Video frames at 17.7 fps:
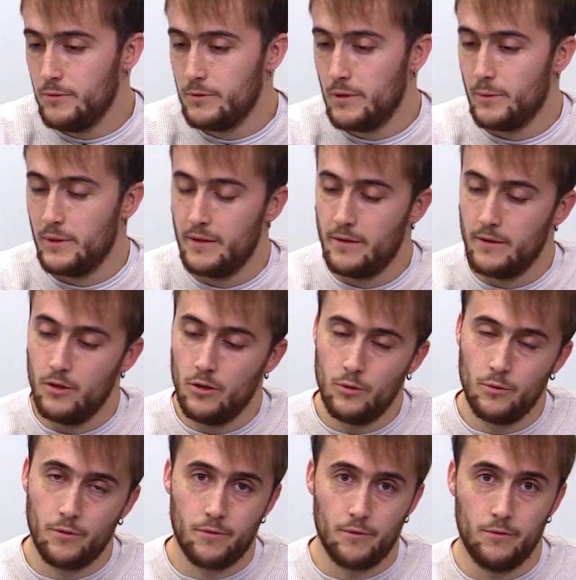We will
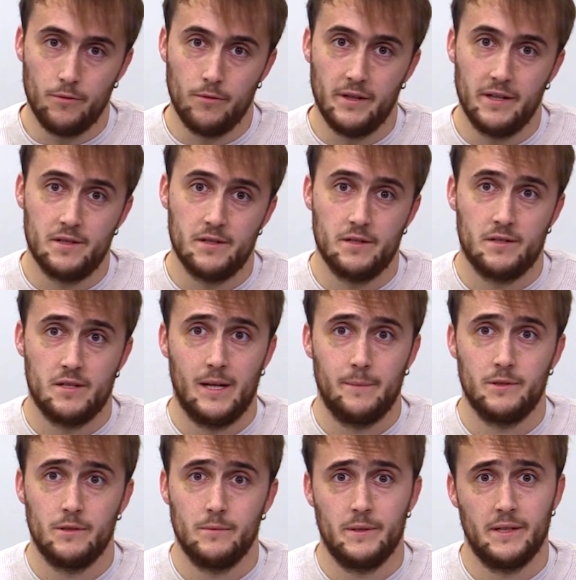go through each
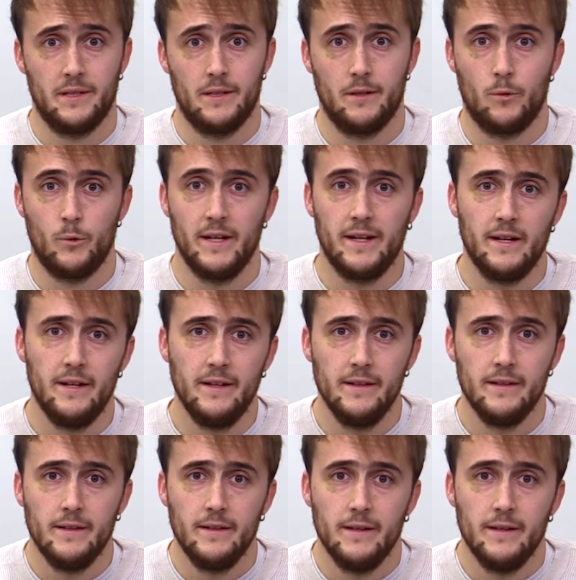chapter very quickly